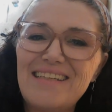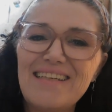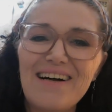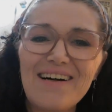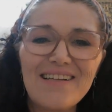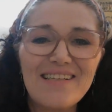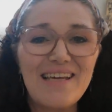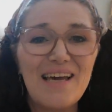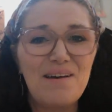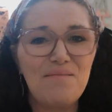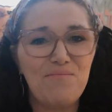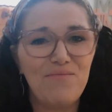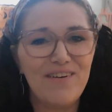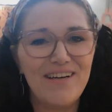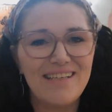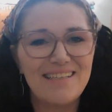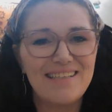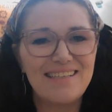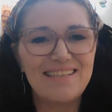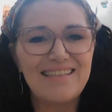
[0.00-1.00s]
duct tape
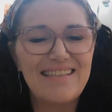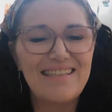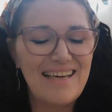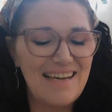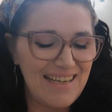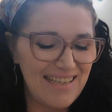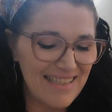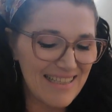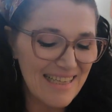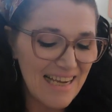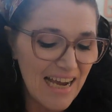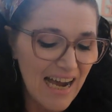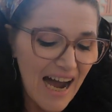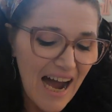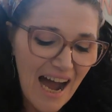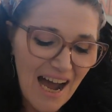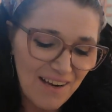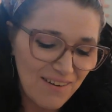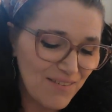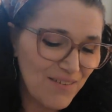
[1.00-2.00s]
fixes things.
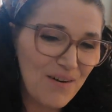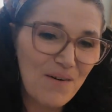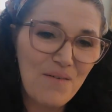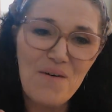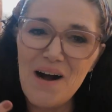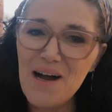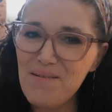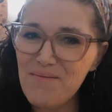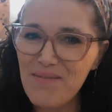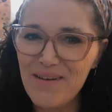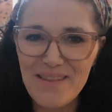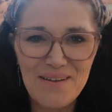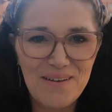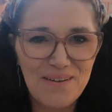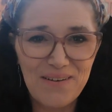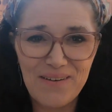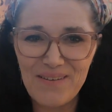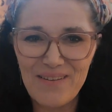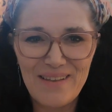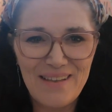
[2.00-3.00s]
I don't know why, but
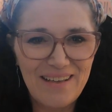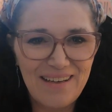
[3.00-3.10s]
there,